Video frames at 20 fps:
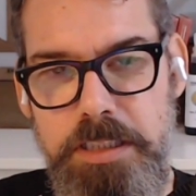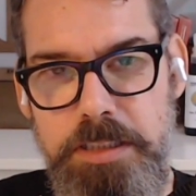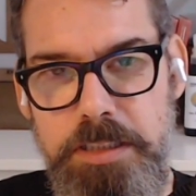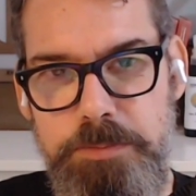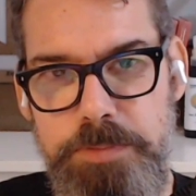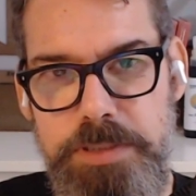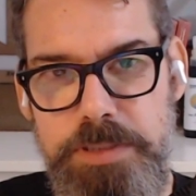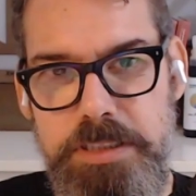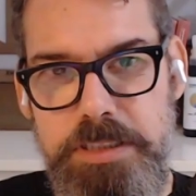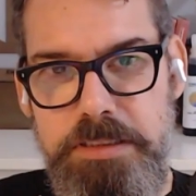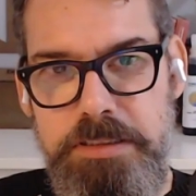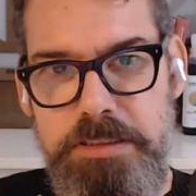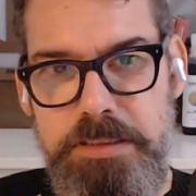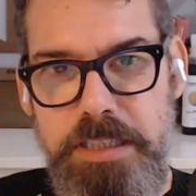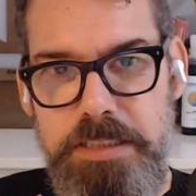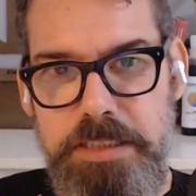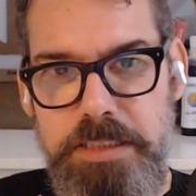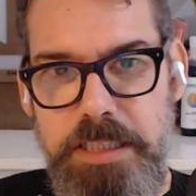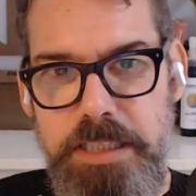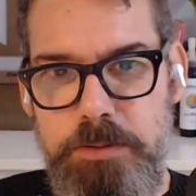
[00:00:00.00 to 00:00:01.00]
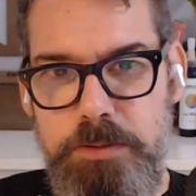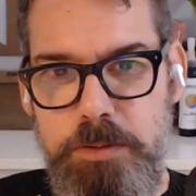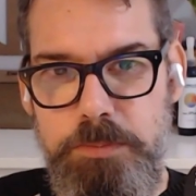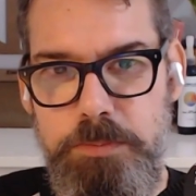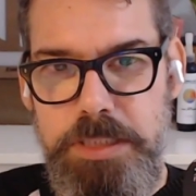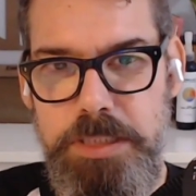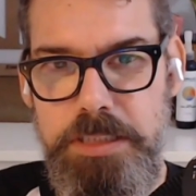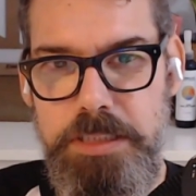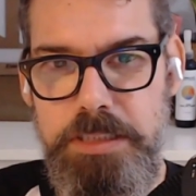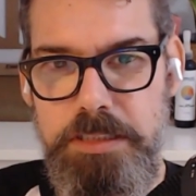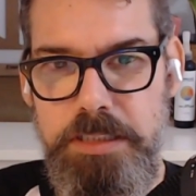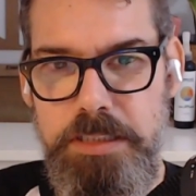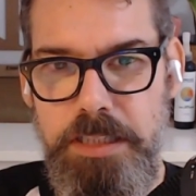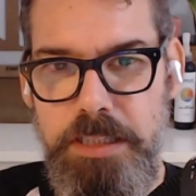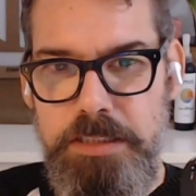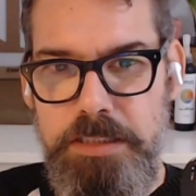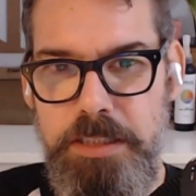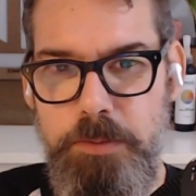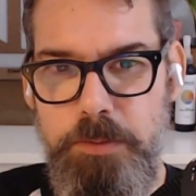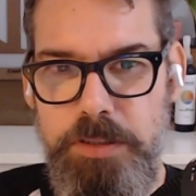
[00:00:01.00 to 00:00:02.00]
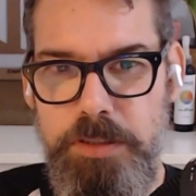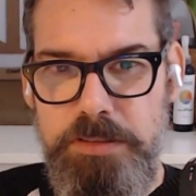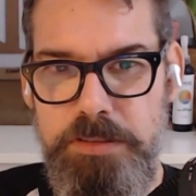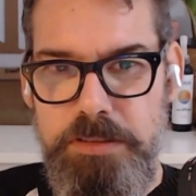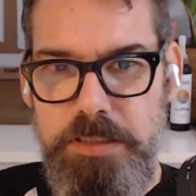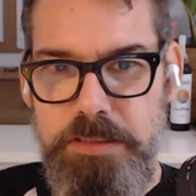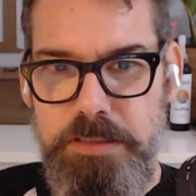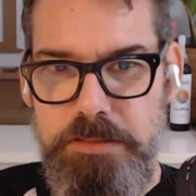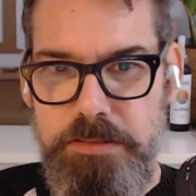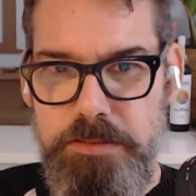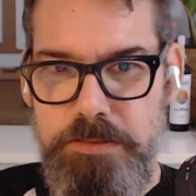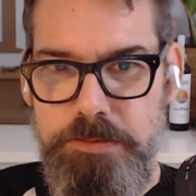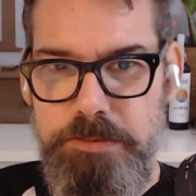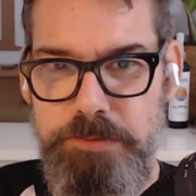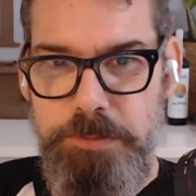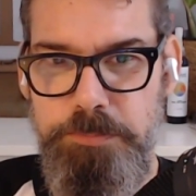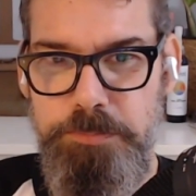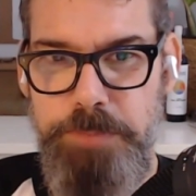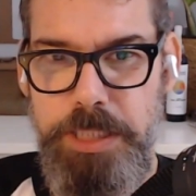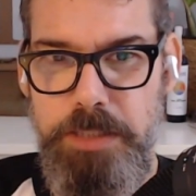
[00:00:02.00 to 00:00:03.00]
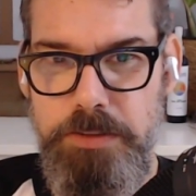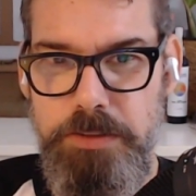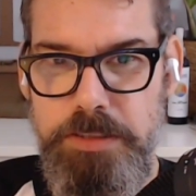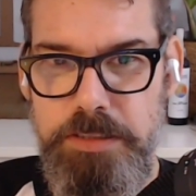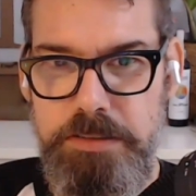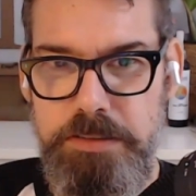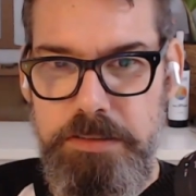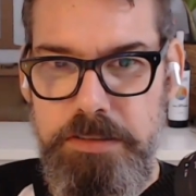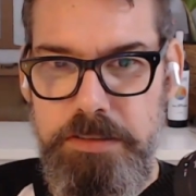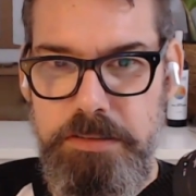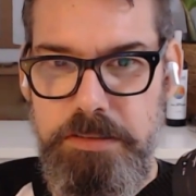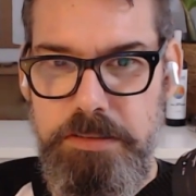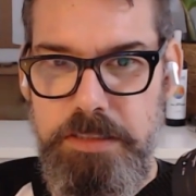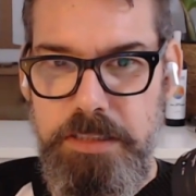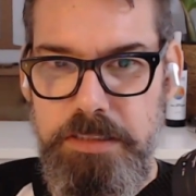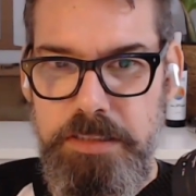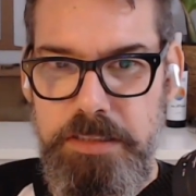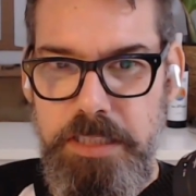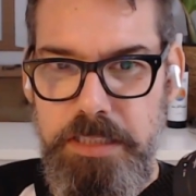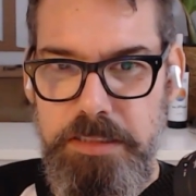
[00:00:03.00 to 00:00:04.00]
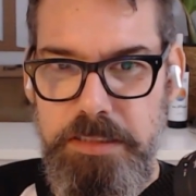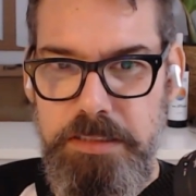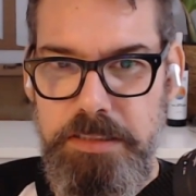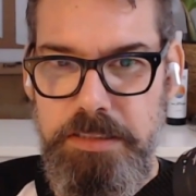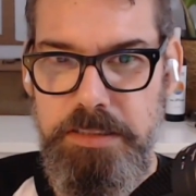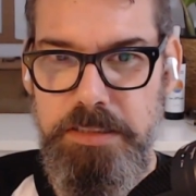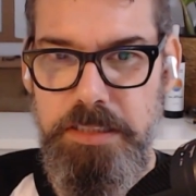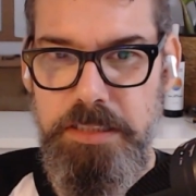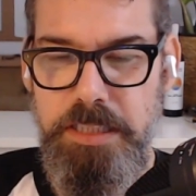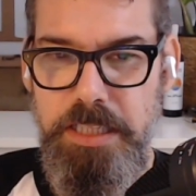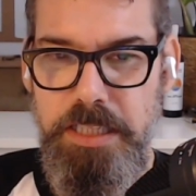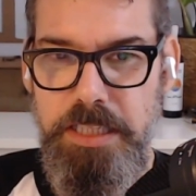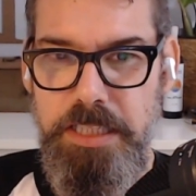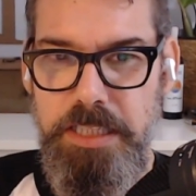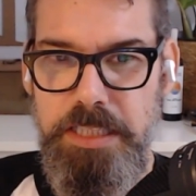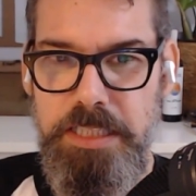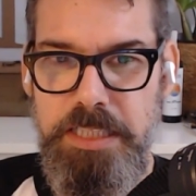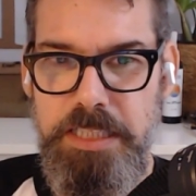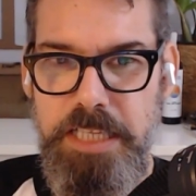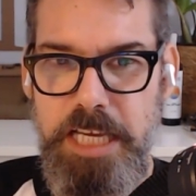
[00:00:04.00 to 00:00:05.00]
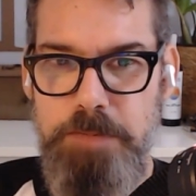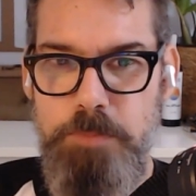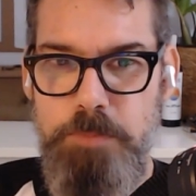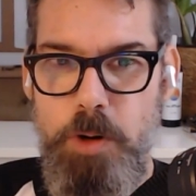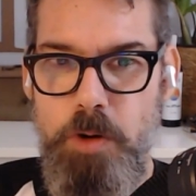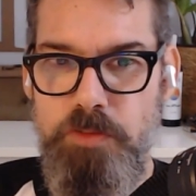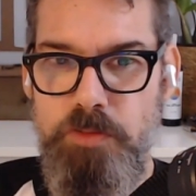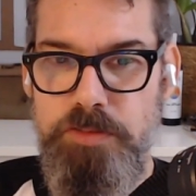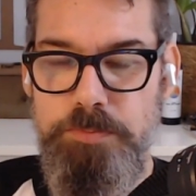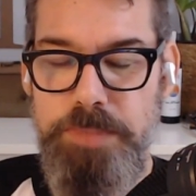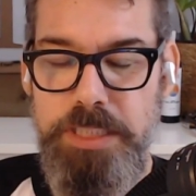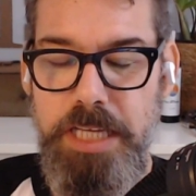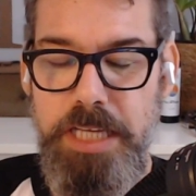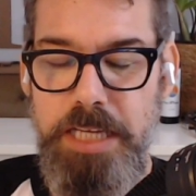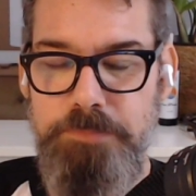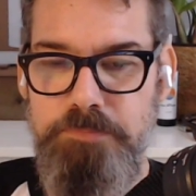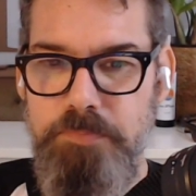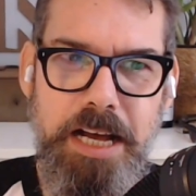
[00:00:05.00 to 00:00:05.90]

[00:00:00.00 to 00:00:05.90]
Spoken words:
she said that to me, there was this rebelliousness that came over me.